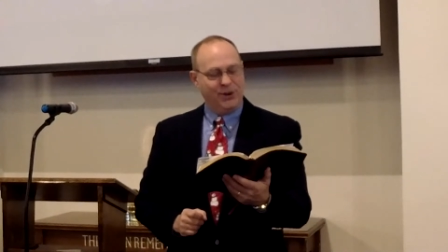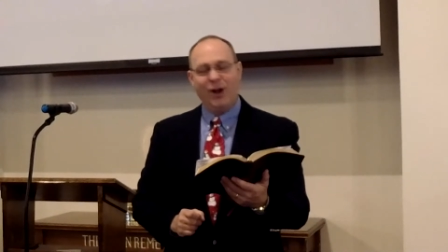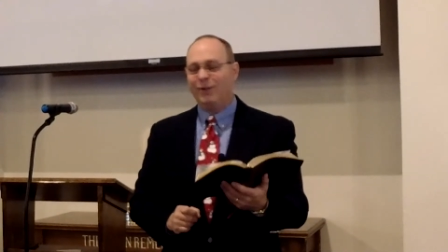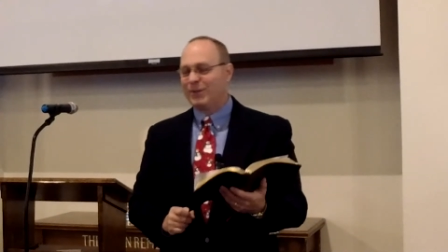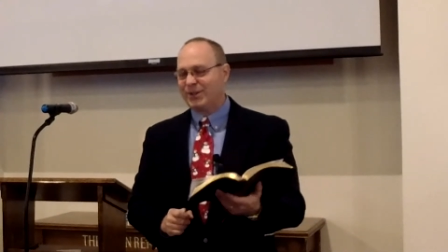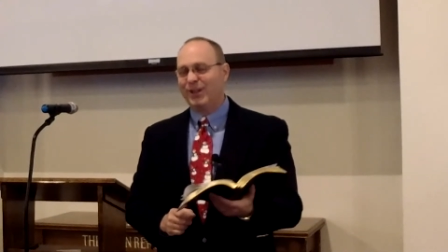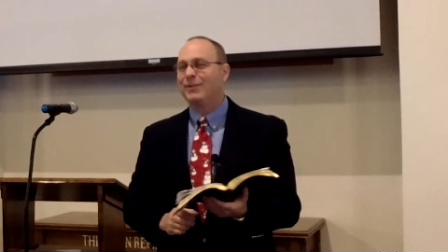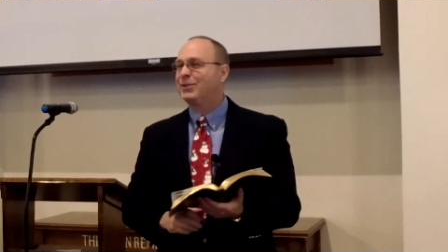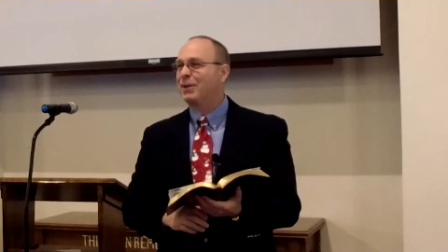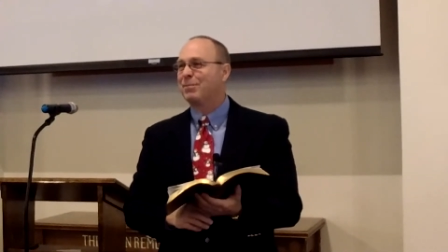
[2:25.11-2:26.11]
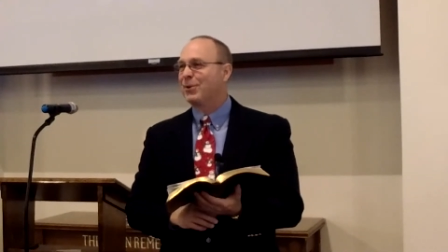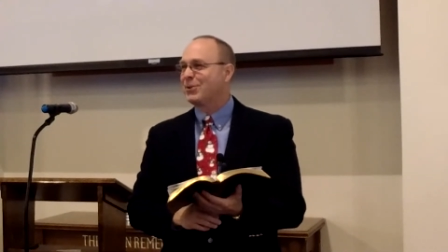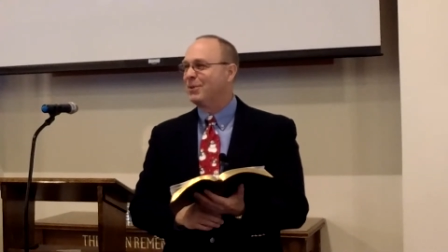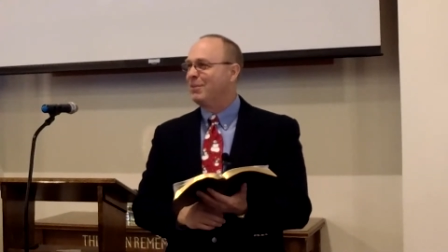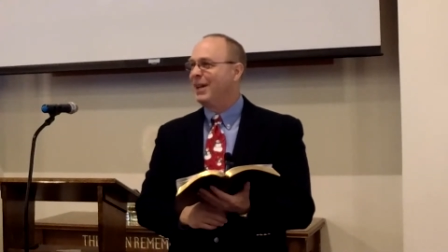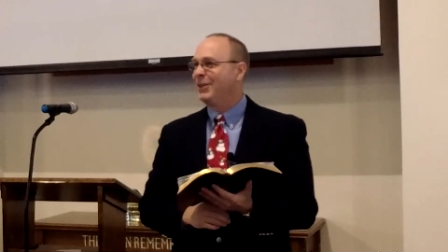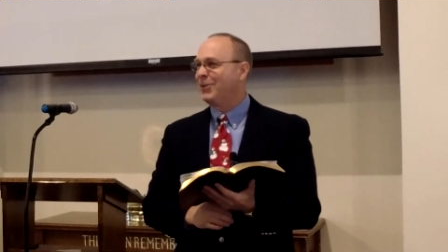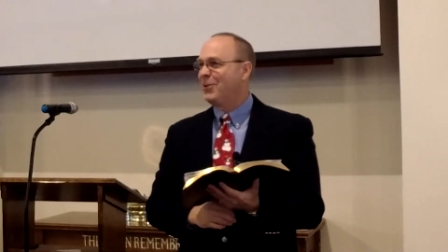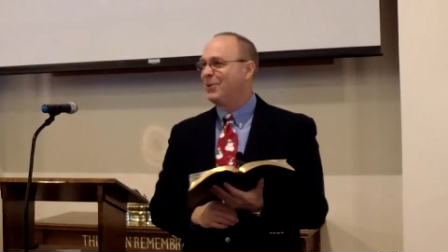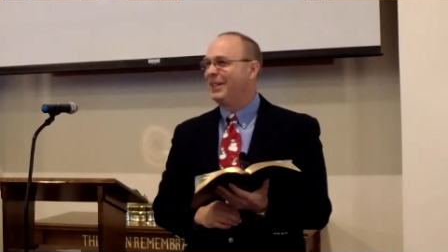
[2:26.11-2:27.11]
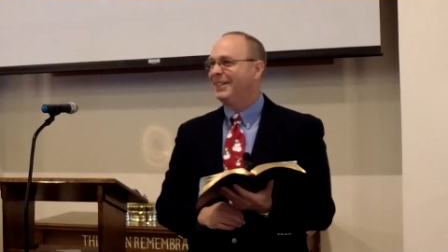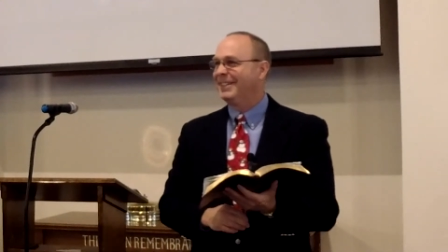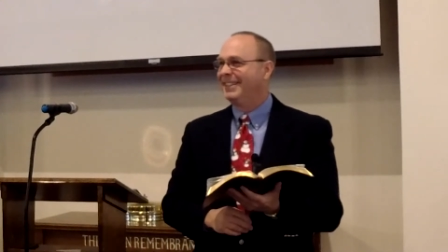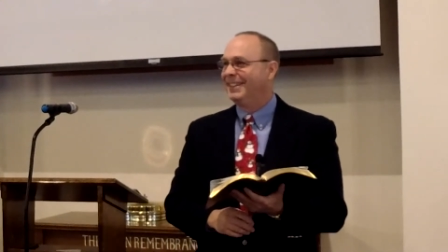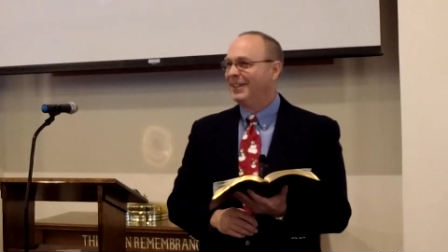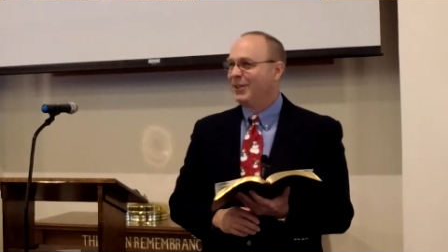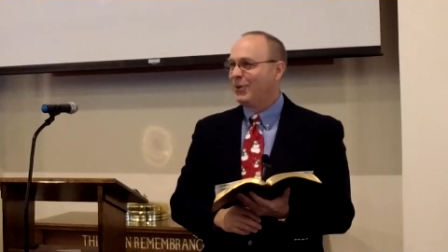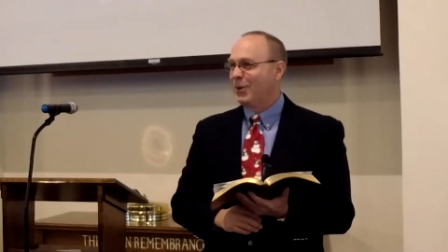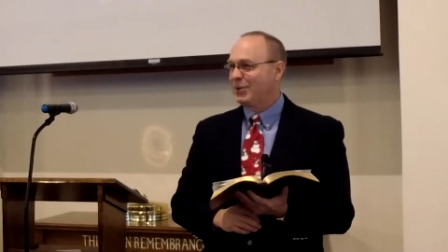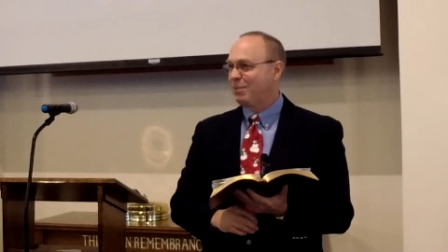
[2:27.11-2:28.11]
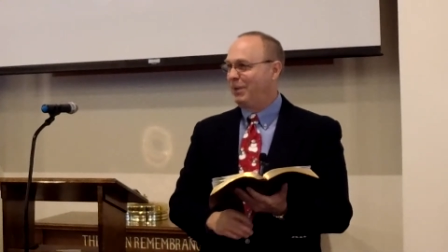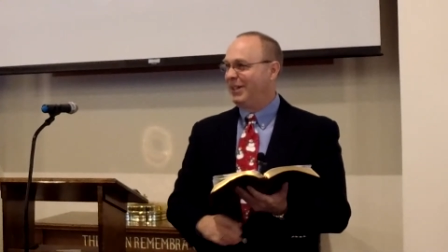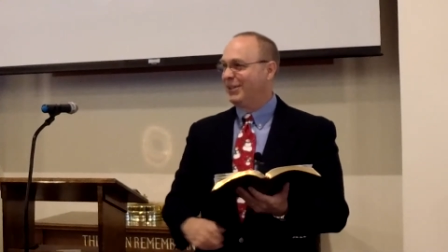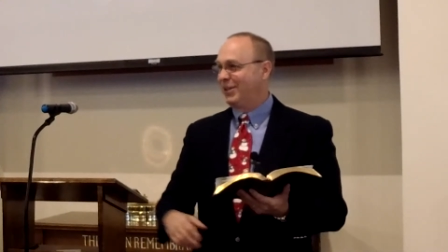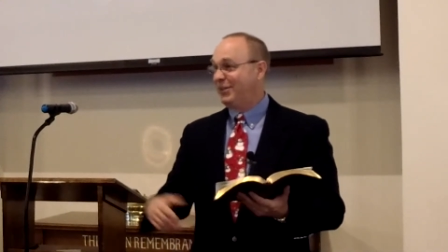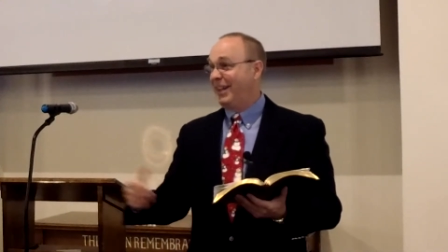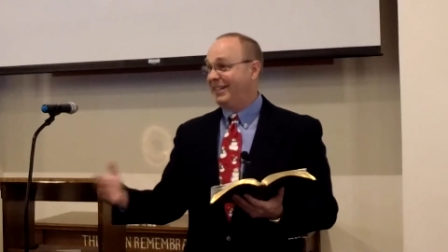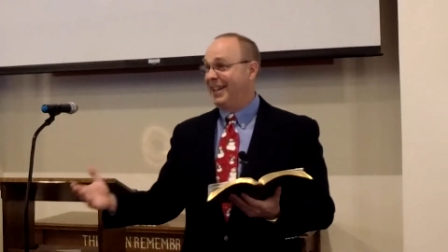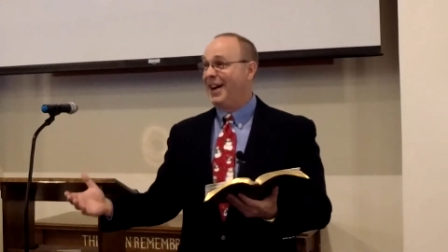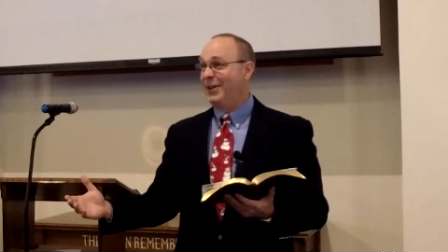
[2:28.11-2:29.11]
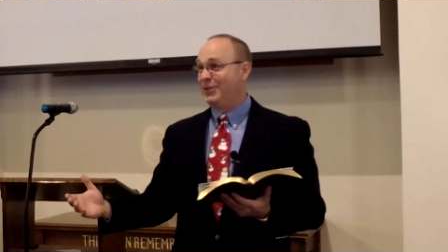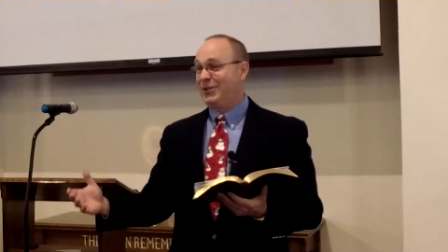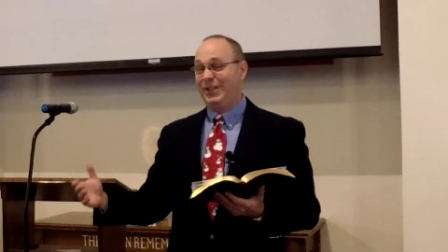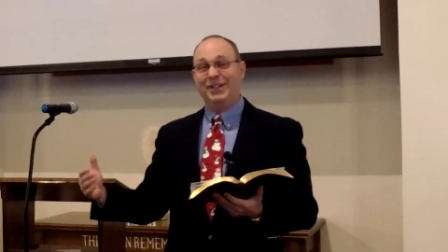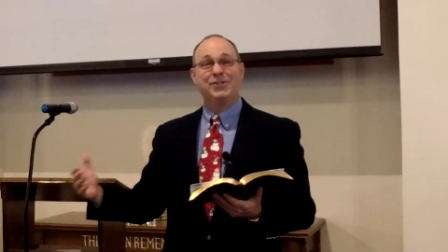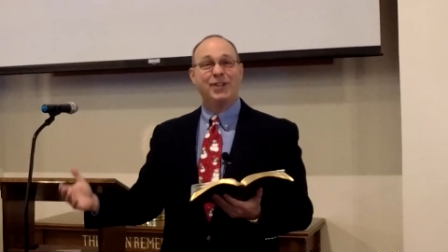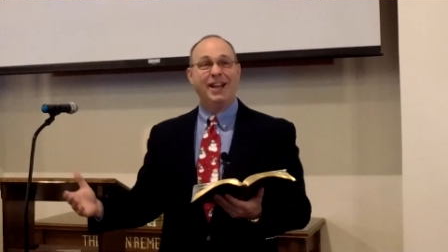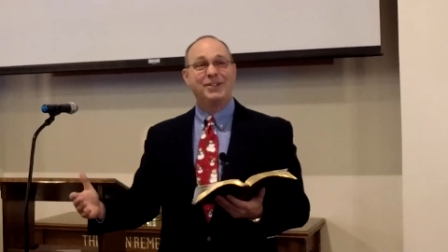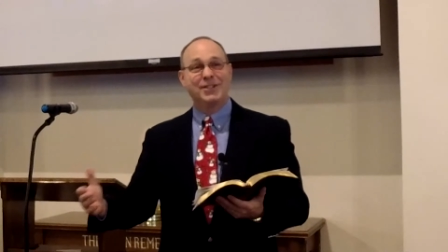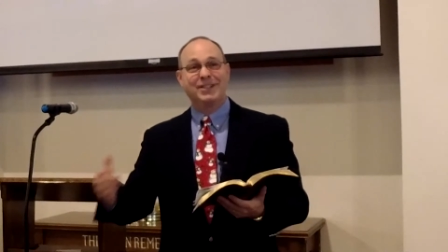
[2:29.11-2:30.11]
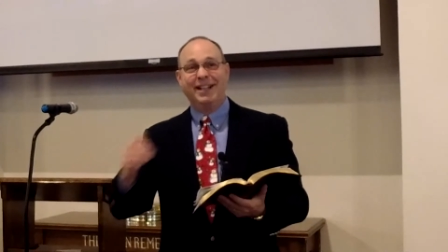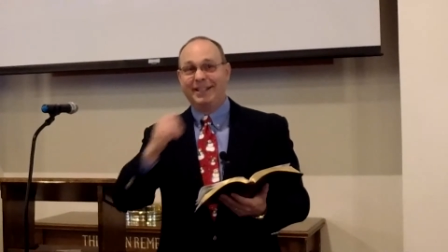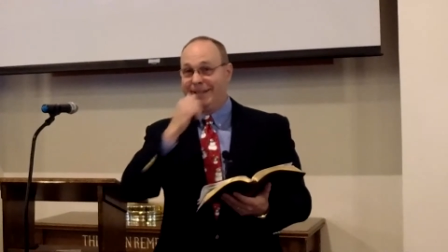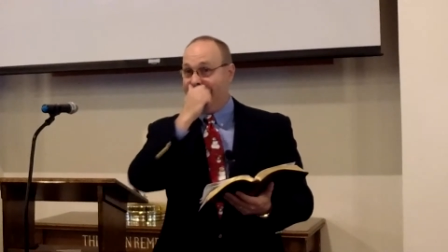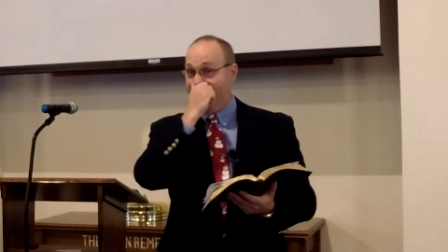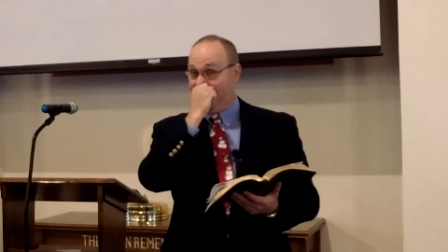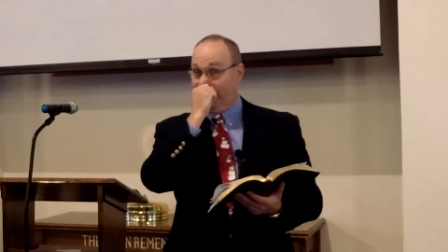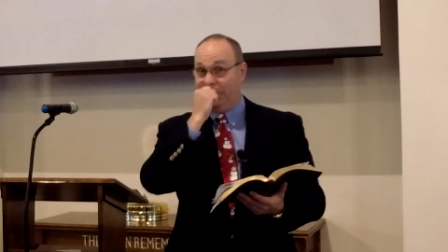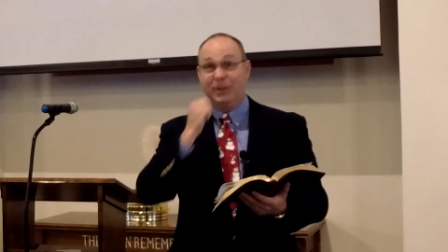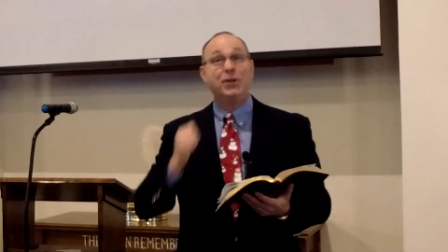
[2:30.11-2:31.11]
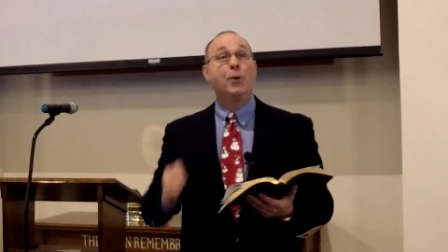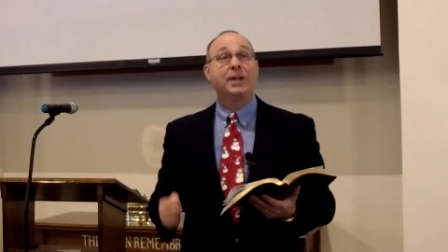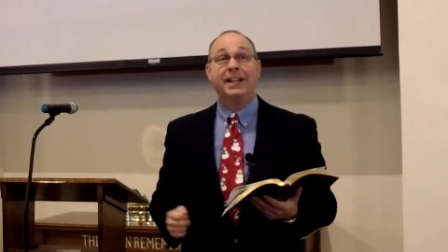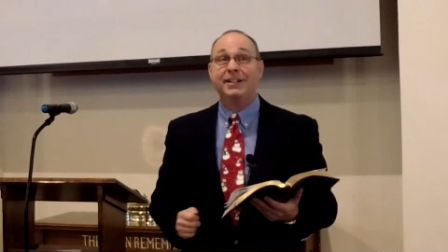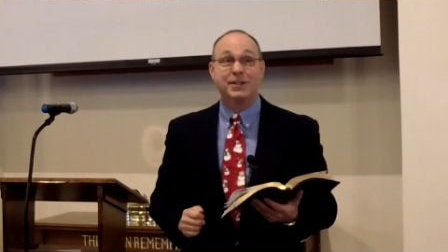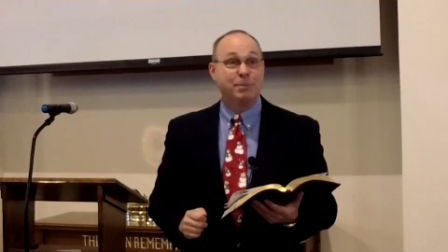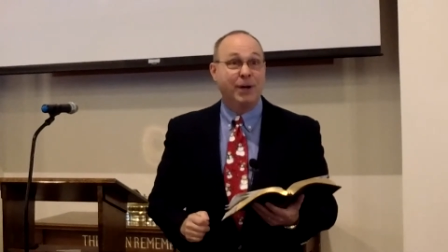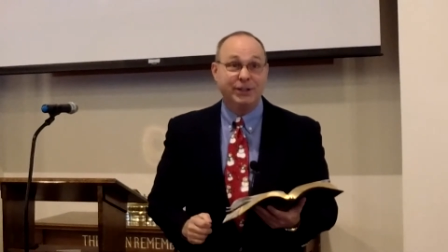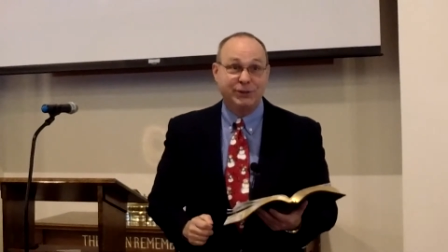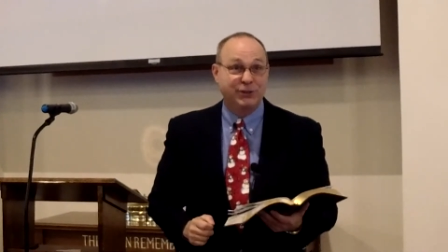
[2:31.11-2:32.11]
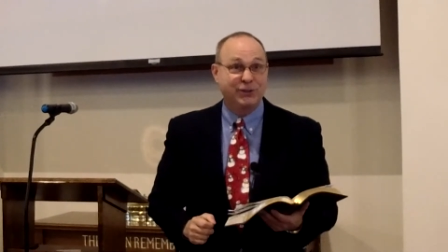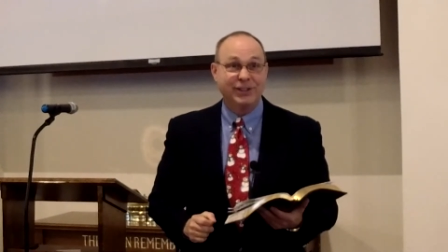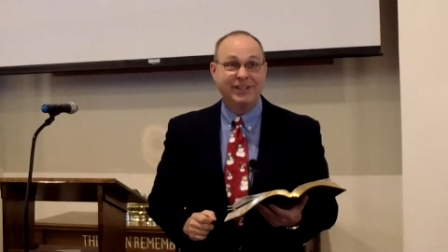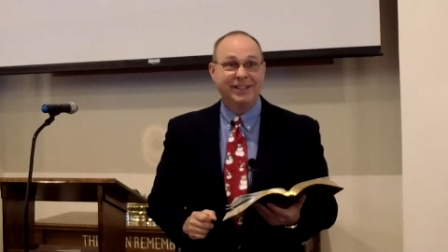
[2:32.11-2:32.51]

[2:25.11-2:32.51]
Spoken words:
You know, all of us love to get personal mail, don't we? Of course, because of technology and changes like that, we don't get as much